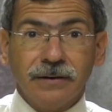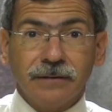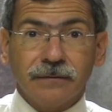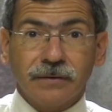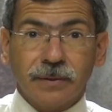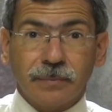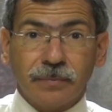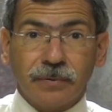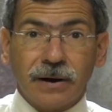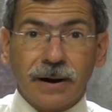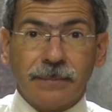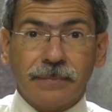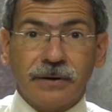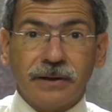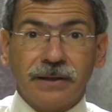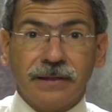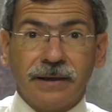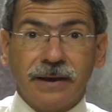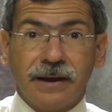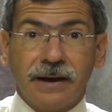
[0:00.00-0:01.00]
for the
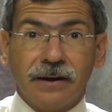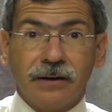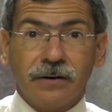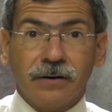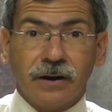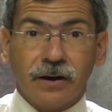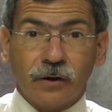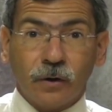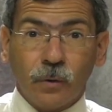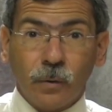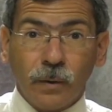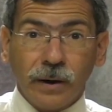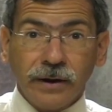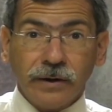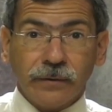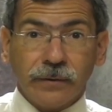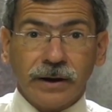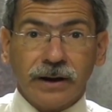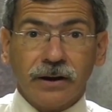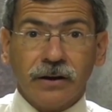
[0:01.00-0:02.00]
property they are
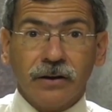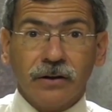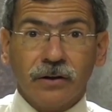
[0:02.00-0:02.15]
acquiring,